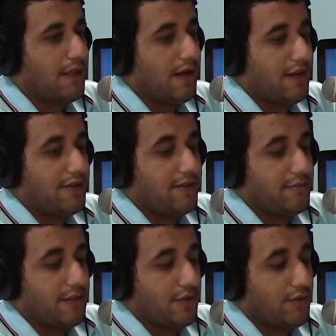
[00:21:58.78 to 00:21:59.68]
item
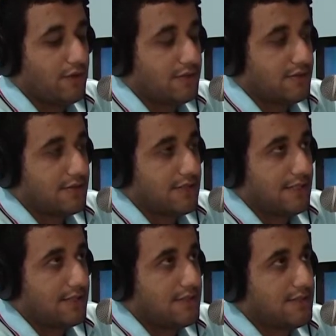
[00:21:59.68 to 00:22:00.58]
that you want to
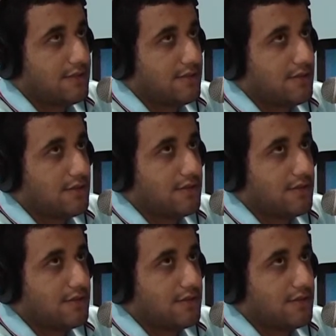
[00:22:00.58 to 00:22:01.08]
sell is